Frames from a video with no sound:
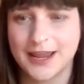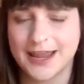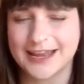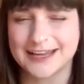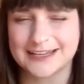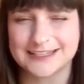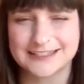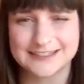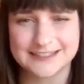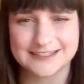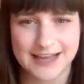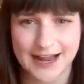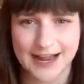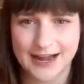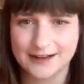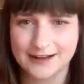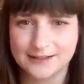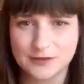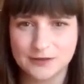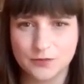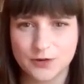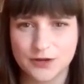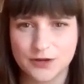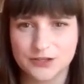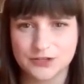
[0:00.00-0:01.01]

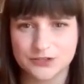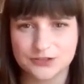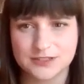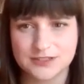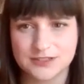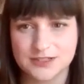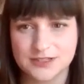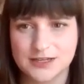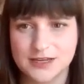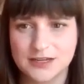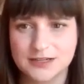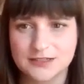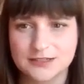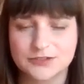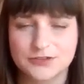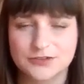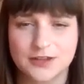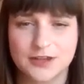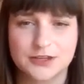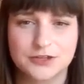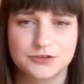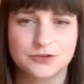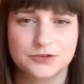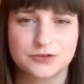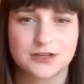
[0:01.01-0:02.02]
exactly what you're seeing so
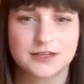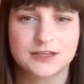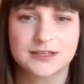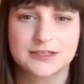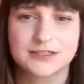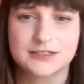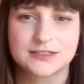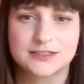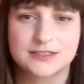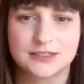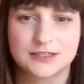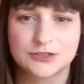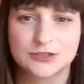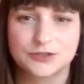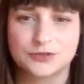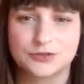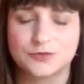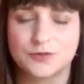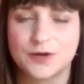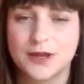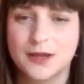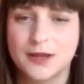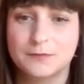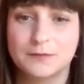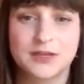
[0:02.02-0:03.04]
that you can continue